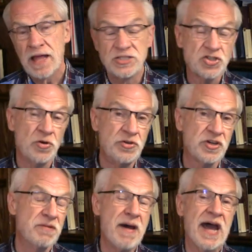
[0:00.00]
And so you
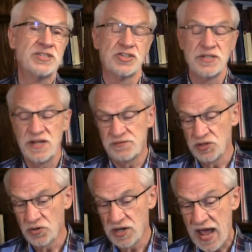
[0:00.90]
can imagine if
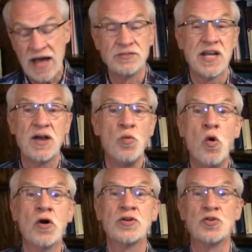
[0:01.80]
you're an
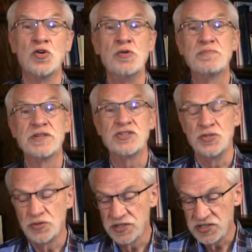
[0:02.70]
anti-war group that
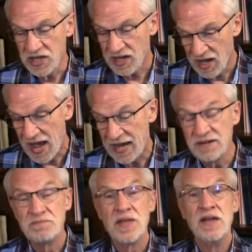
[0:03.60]
you could
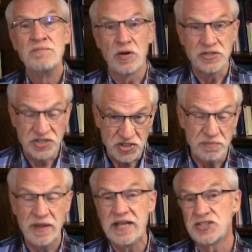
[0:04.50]
decline
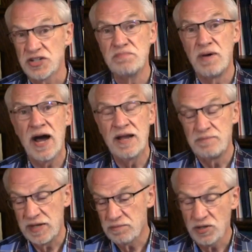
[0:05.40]
participation by
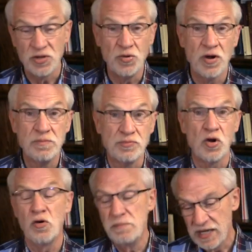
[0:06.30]
people who are
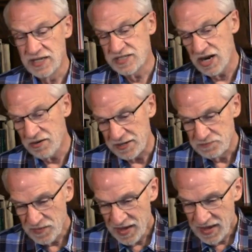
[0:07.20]
pro-military.
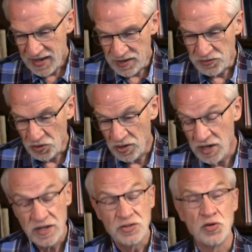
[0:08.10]
If you're
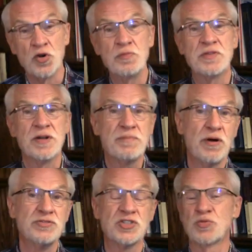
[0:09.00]
a group that
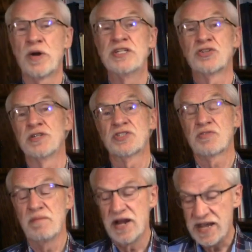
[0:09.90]
opposes racial
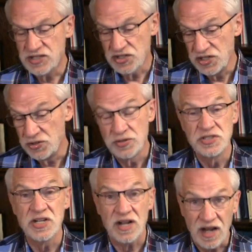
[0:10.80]
discrimination, you
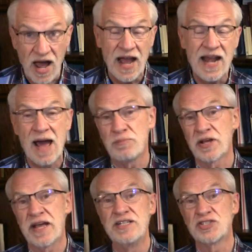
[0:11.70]
could decline
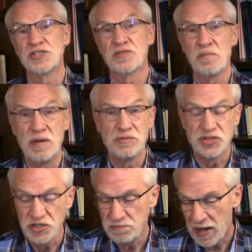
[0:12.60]
applications for
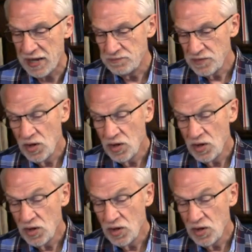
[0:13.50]
membership by